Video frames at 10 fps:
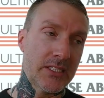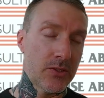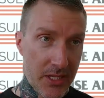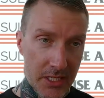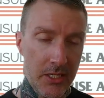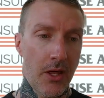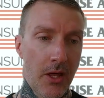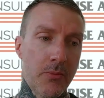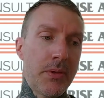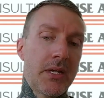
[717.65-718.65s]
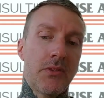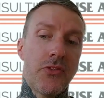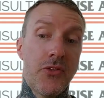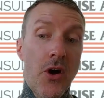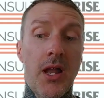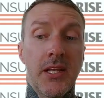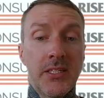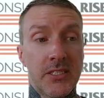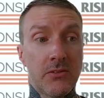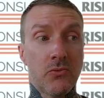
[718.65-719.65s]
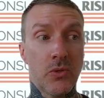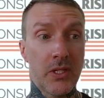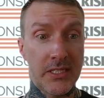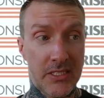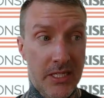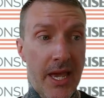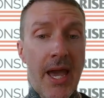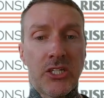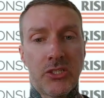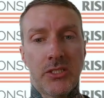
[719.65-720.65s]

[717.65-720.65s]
So I think another big thought as it relates to cash is